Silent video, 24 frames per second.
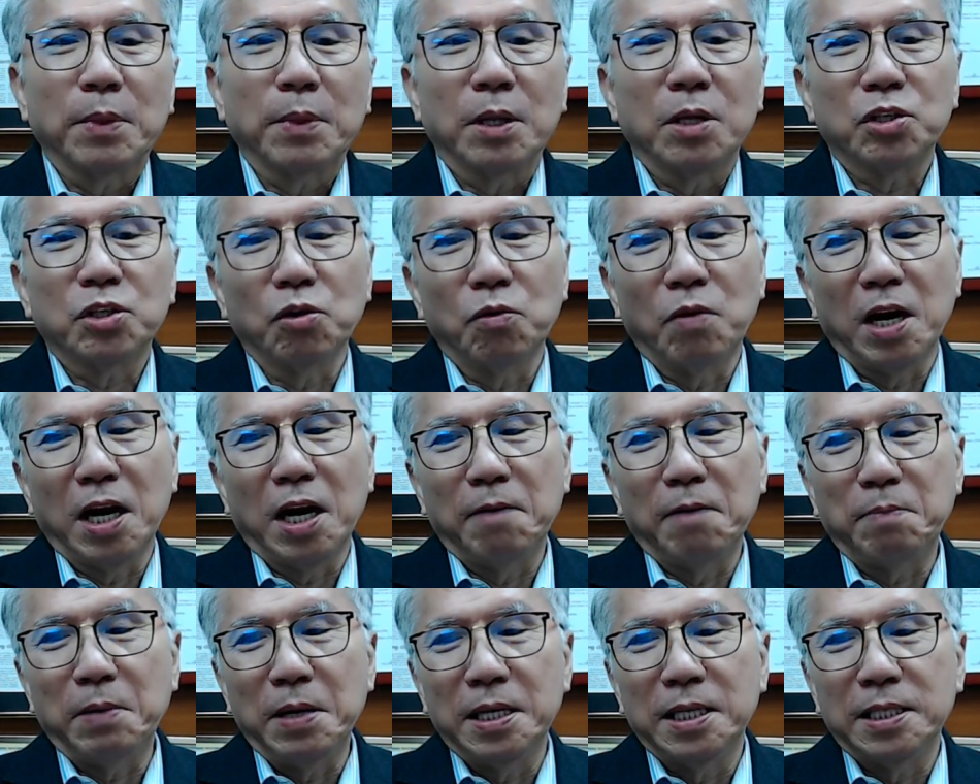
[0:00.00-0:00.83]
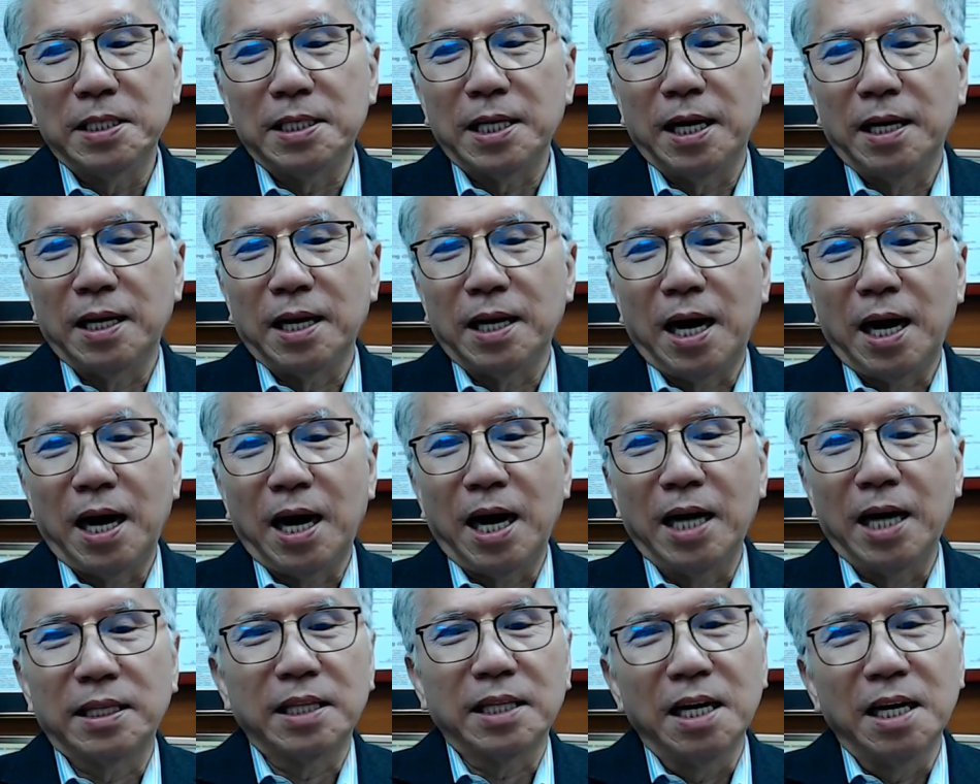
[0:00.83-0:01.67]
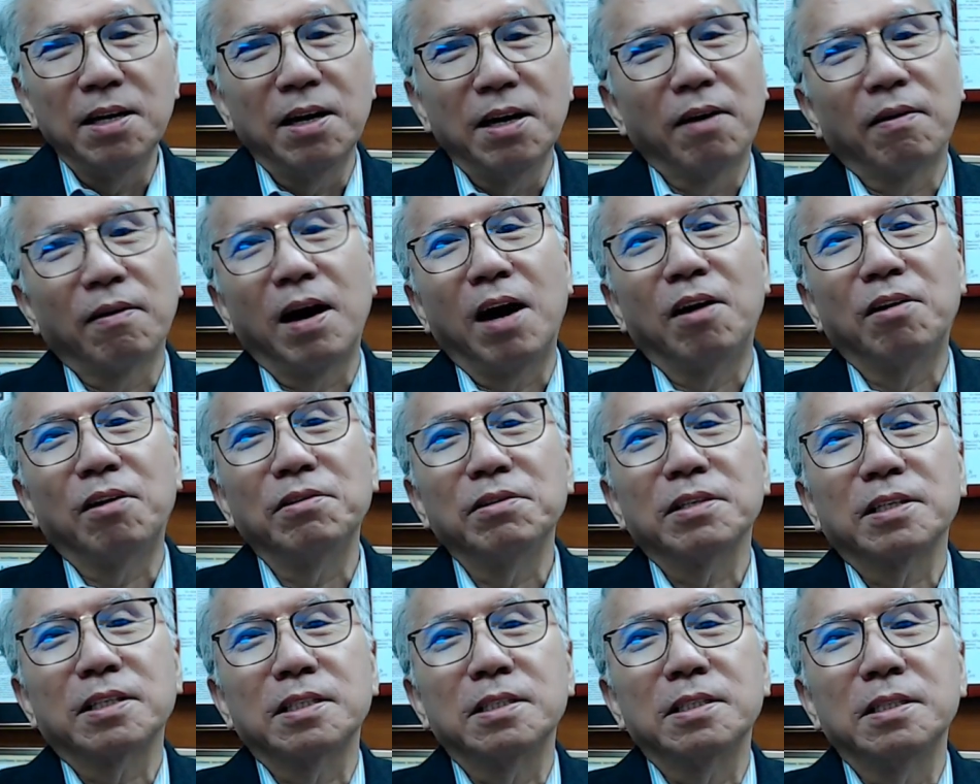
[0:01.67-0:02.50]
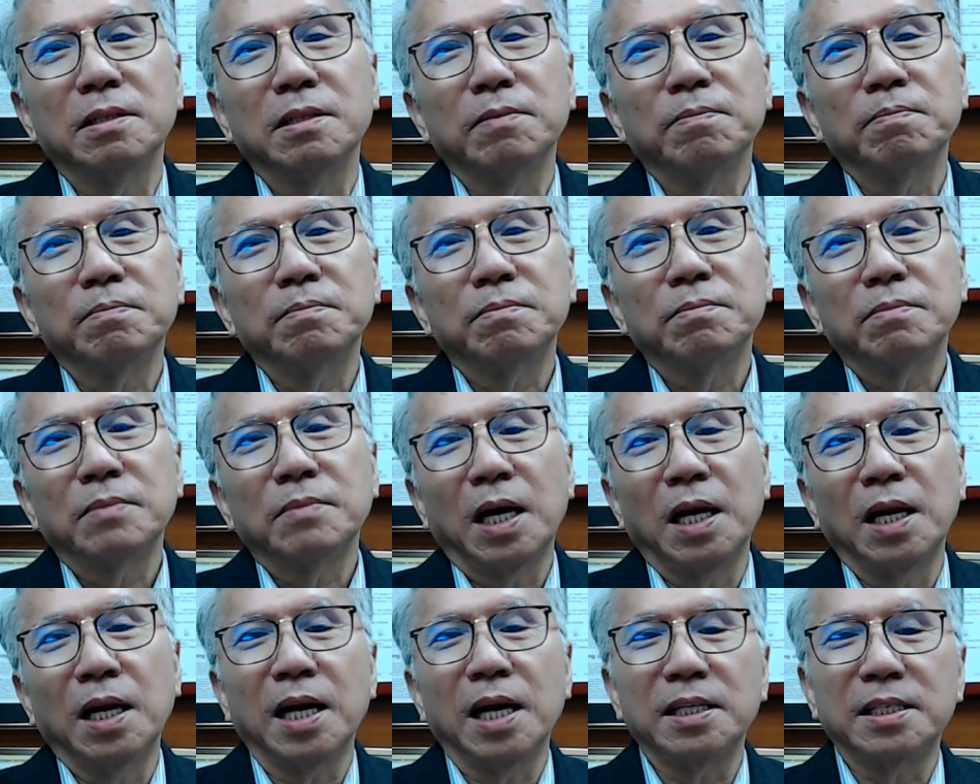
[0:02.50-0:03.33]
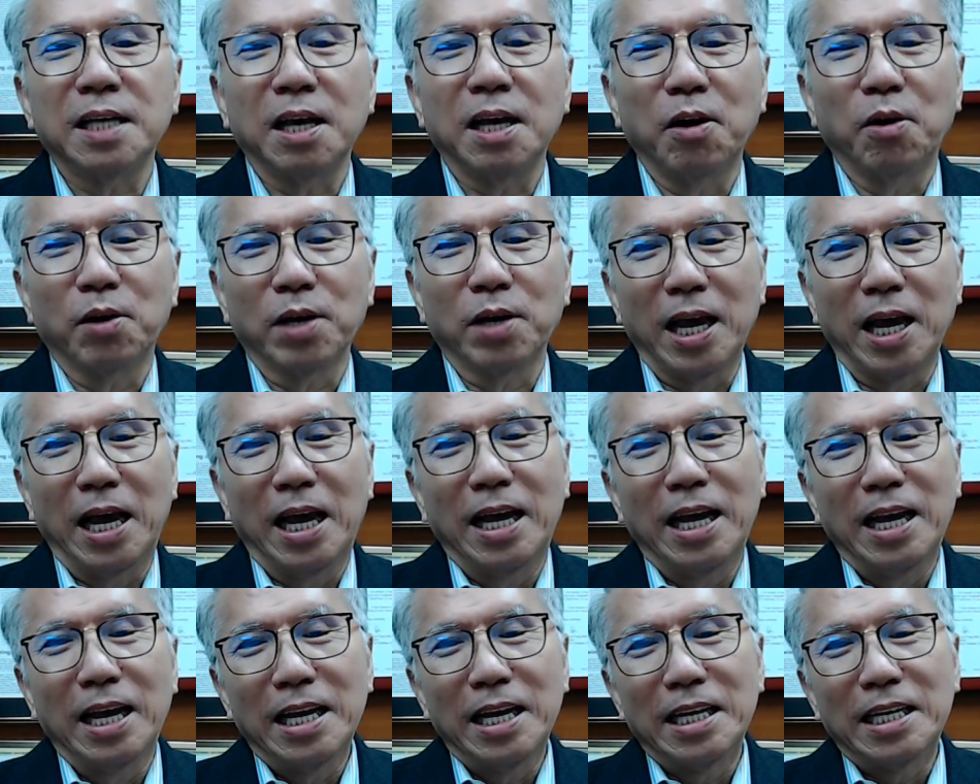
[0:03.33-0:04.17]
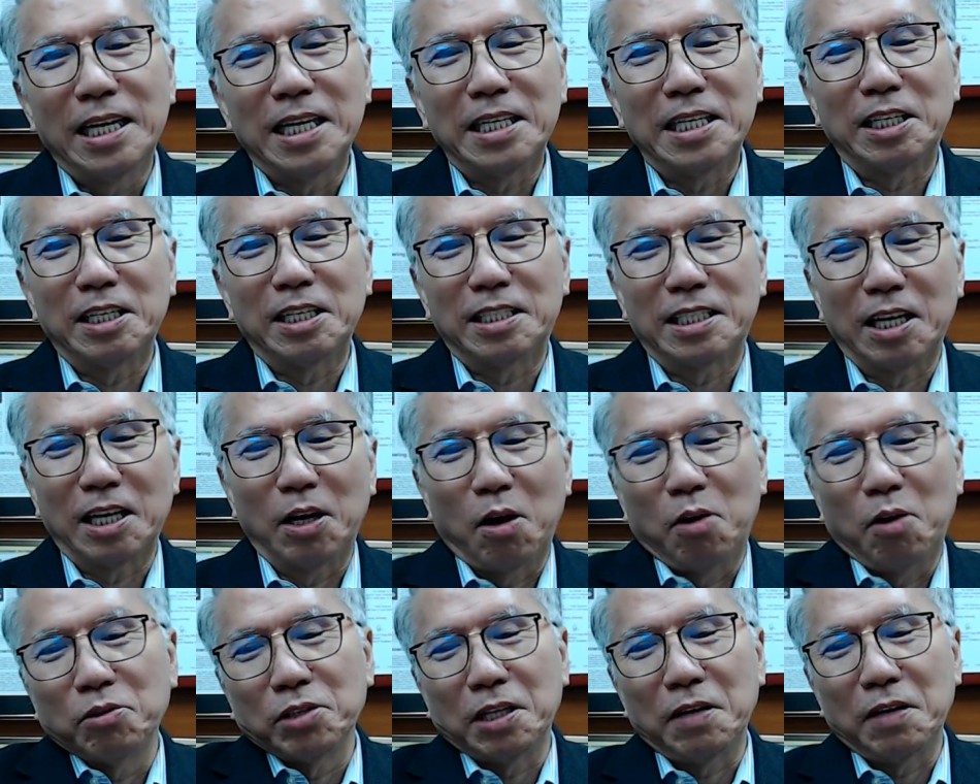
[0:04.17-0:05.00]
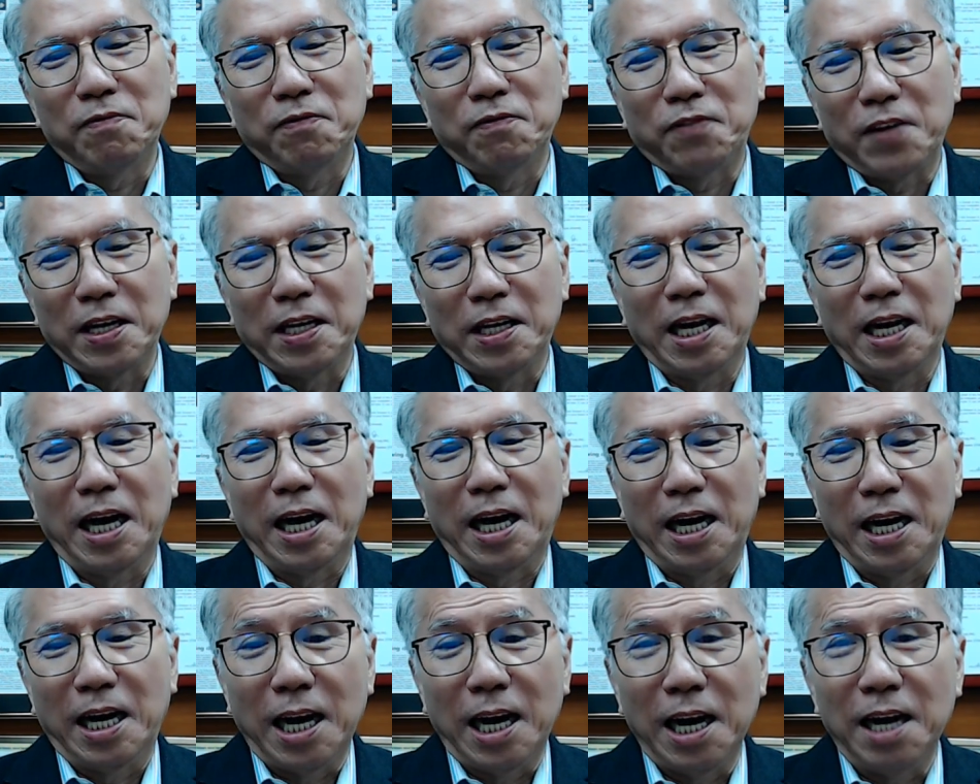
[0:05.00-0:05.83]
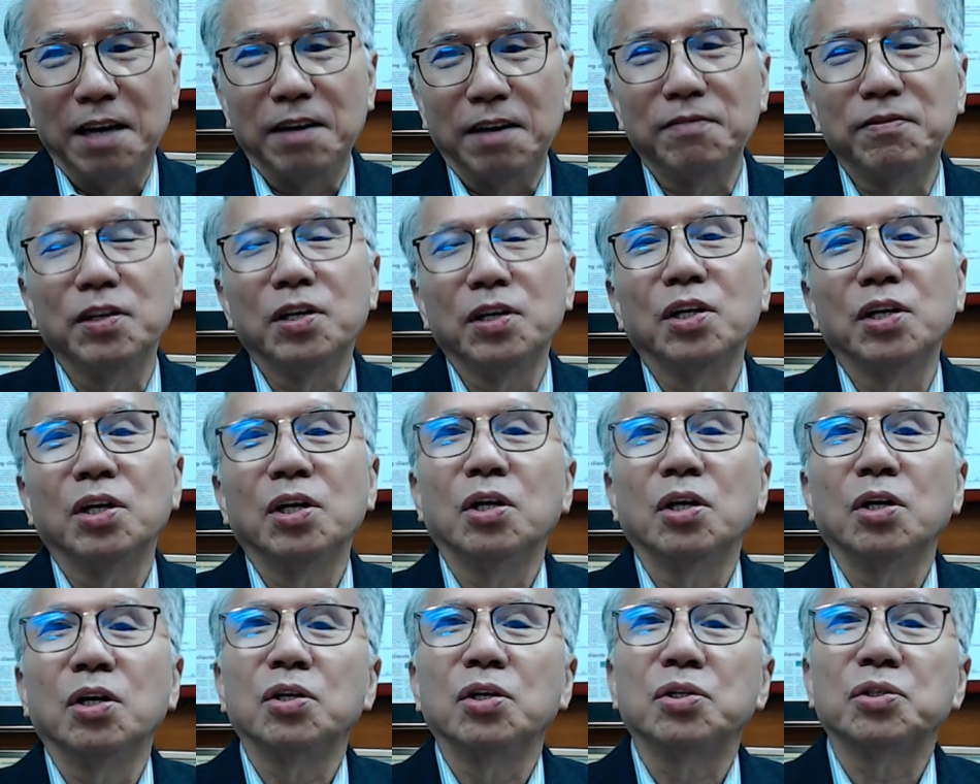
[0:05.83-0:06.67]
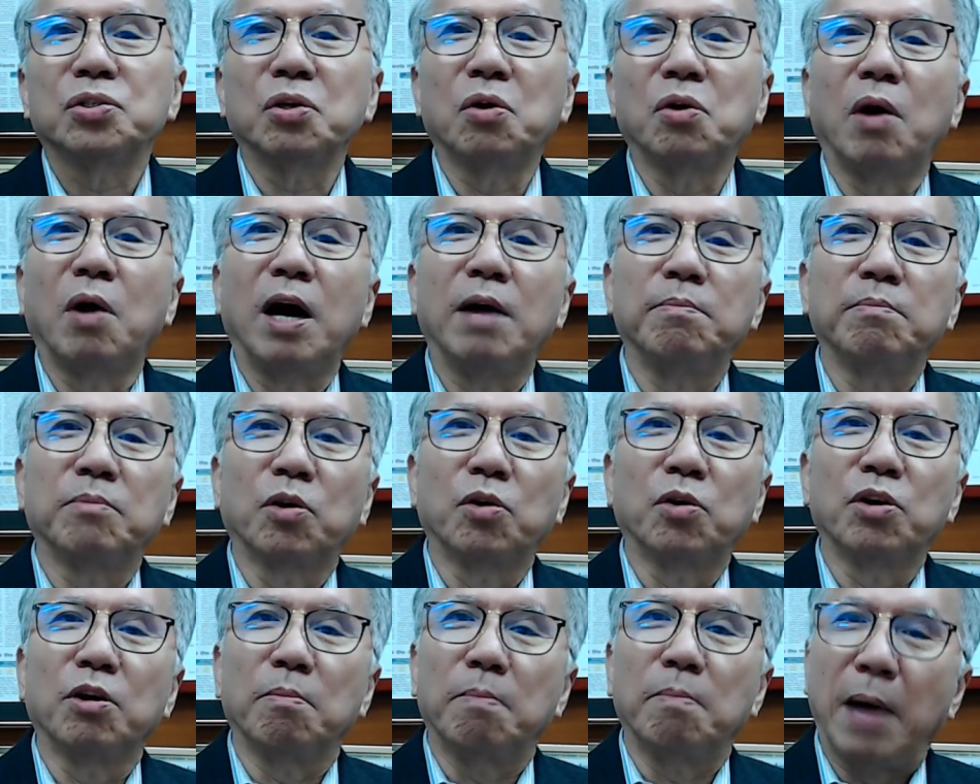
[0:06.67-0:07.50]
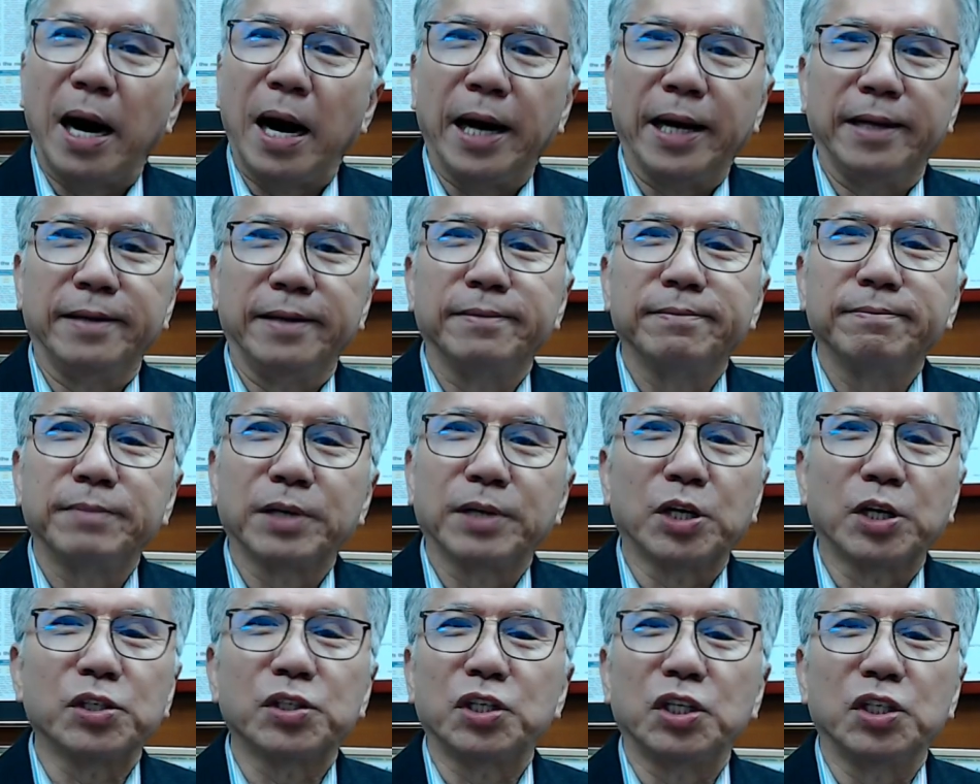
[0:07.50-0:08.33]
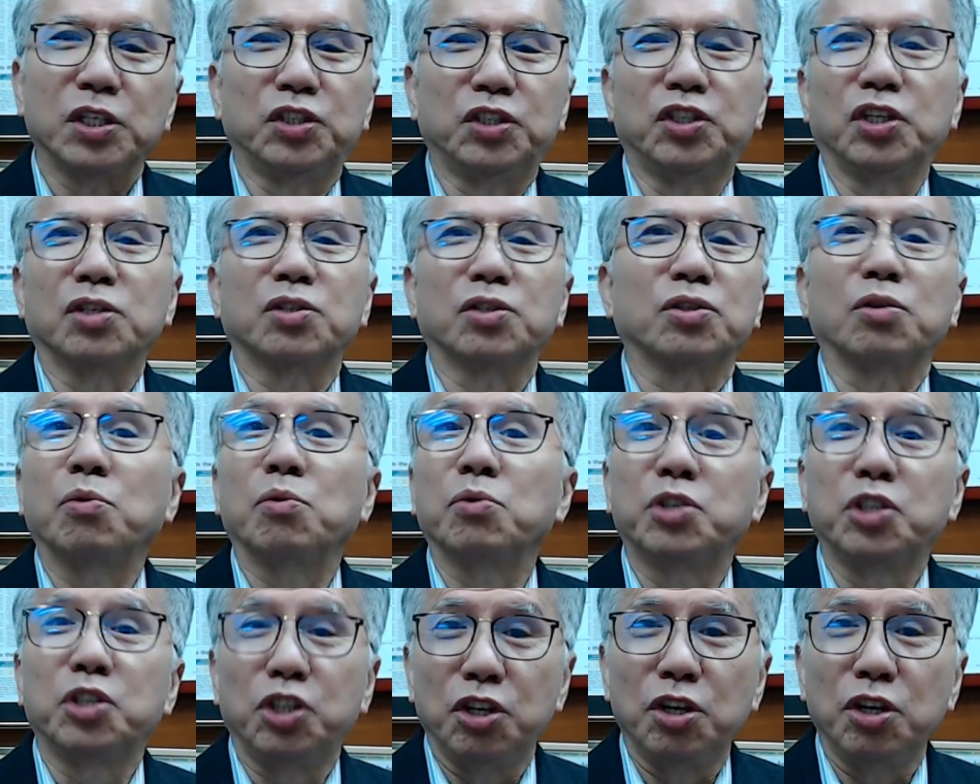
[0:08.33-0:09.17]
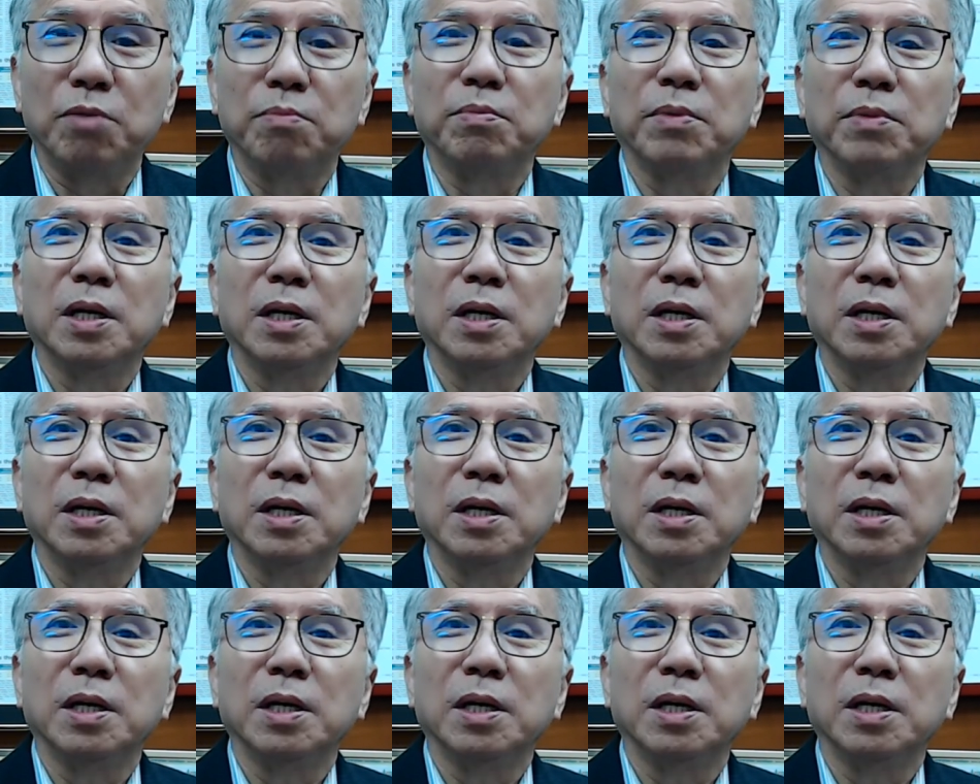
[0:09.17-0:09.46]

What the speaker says: So what happened is that I turn around and I say, okay, this is the long-term fund that I have, so I'm going to buy because it's just so cheap.